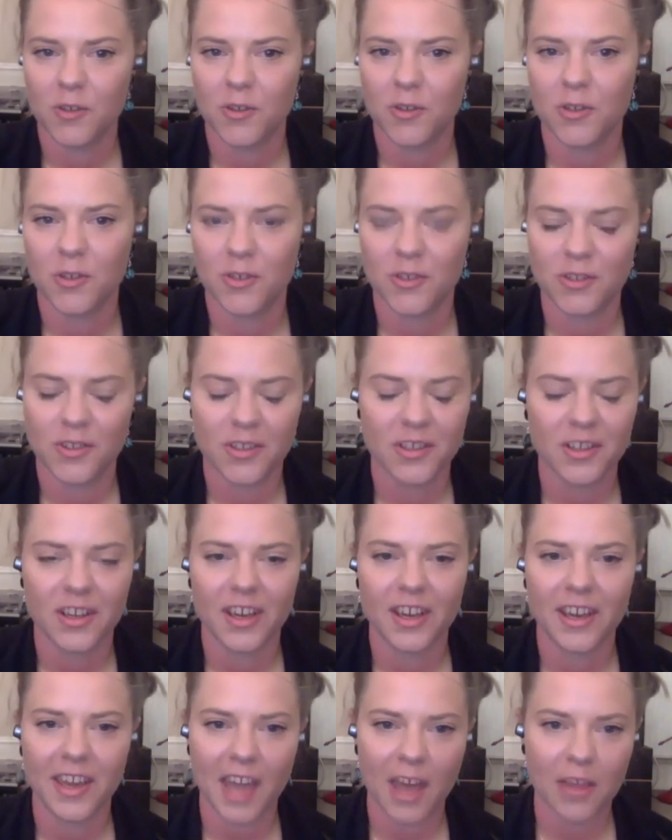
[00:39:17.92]
just
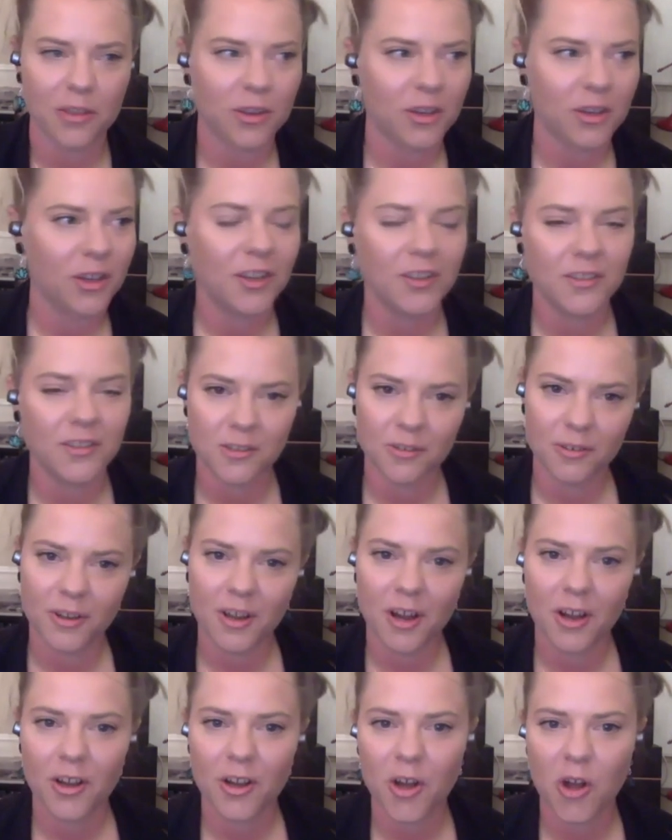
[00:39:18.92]
gather until you've
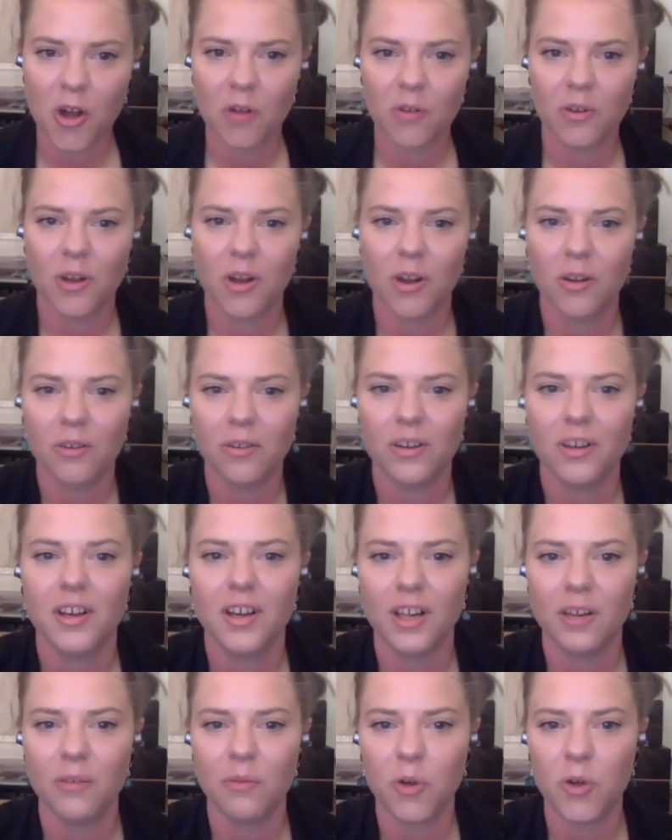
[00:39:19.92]
got a whole, whole
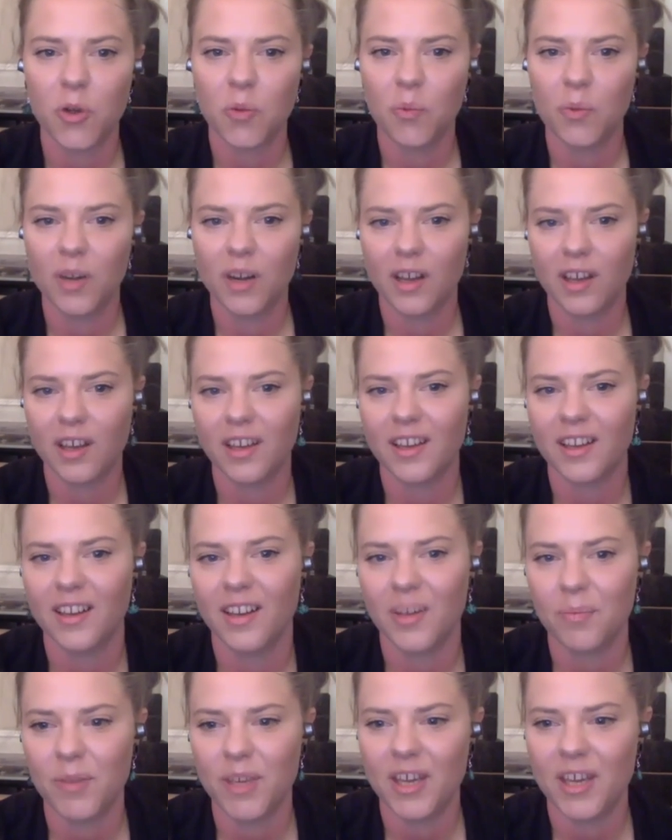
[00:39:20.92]
little room, like
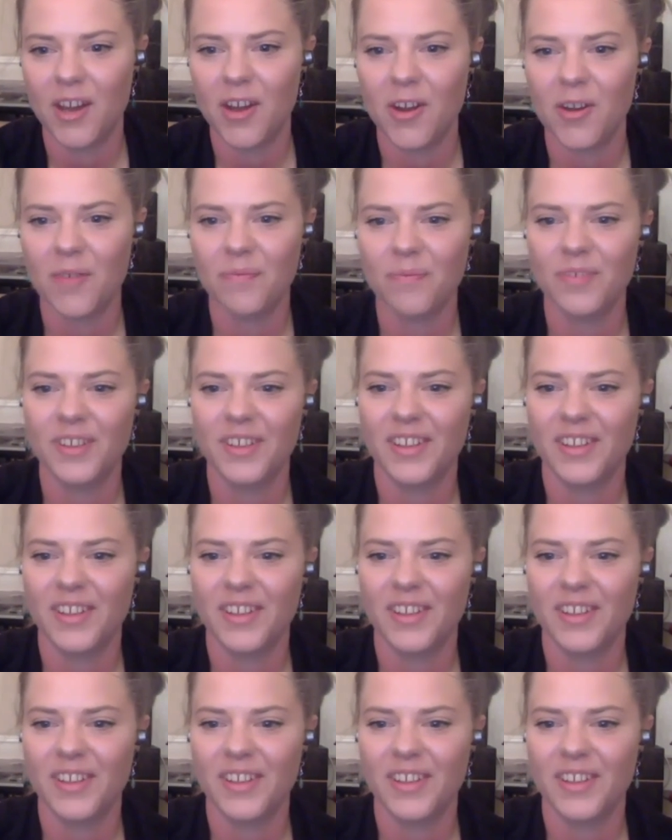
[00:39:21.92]
like me at home.